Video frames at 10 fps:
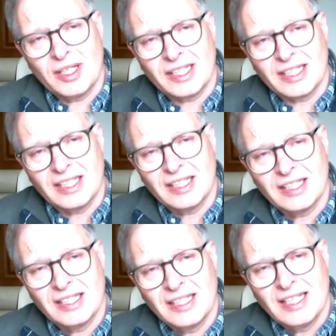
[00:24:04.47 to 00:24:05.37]

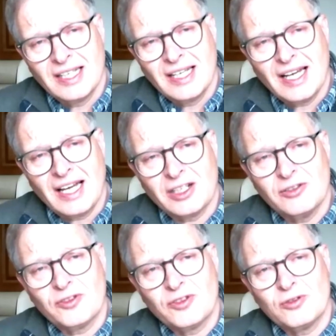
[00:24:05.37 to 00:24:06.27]
properly
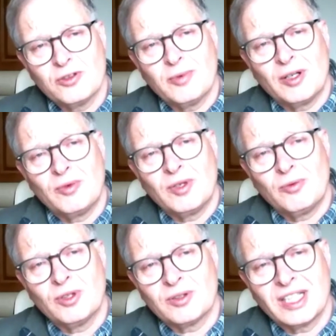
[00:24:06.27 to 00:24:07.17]
and you've thought
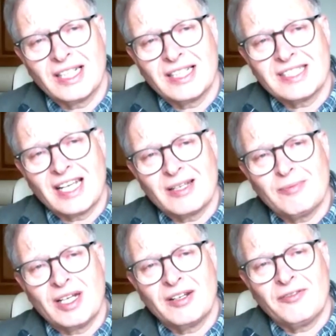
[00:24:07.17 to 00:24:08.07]
about, well, what can I
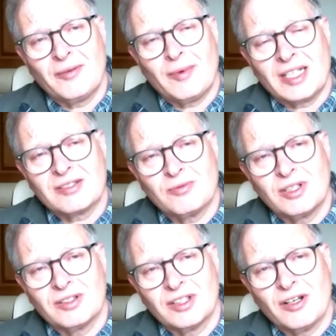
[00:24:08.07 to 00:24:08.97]
say about if I'm
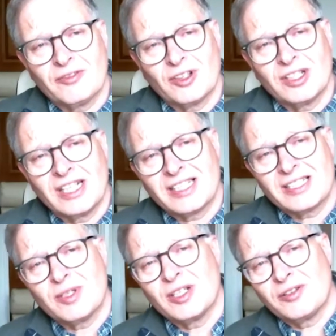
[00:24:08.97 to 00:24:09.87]
asked, well, you haven't
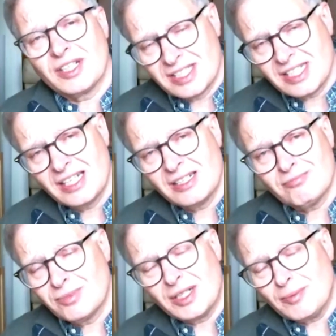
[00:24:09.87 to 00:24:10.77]
got any
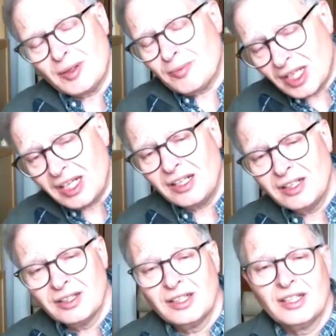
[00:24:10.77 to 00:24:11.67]
experience in blah, blah,
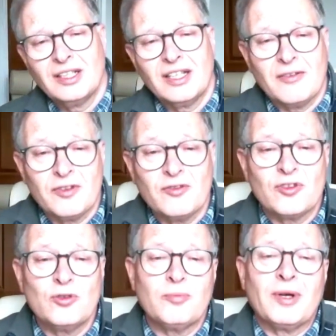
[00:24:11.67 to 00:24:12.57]
blah.
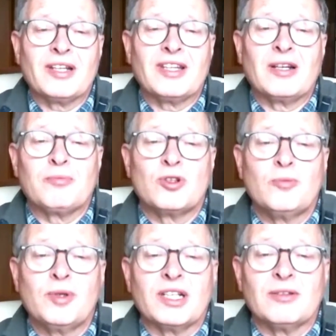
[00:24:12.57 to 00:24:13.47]
If you've thought about
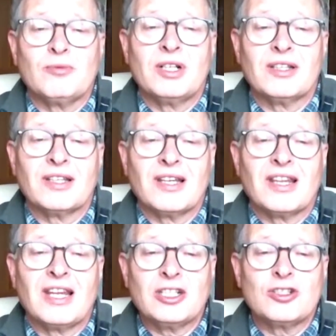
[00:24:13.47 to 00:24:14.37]
that properly,
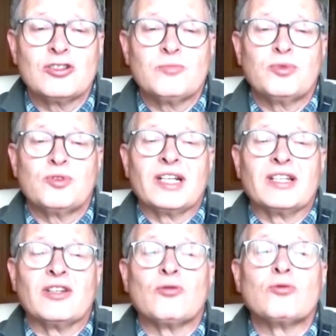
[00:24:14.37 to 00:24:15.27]
well, that should
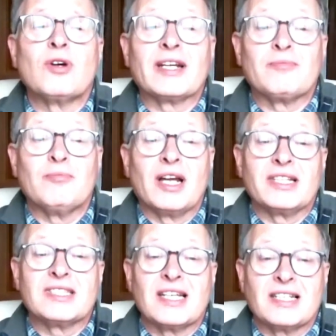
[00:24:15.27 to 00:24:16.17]
bring the
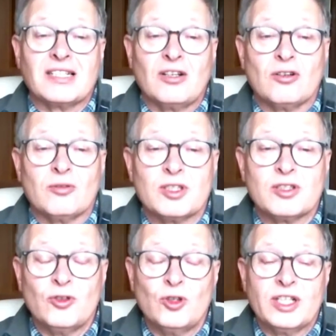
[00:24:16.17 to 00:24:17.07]
right mindset
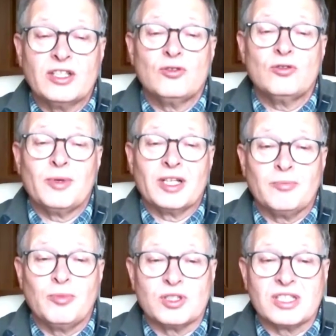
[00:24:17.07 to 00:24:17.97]
along, because you've already
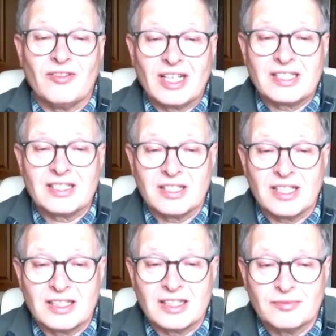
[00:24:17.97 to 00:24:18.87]
thought about the positive
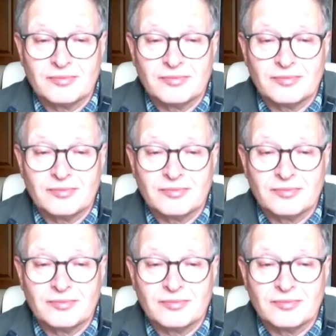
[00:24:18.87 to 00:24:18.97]
answer to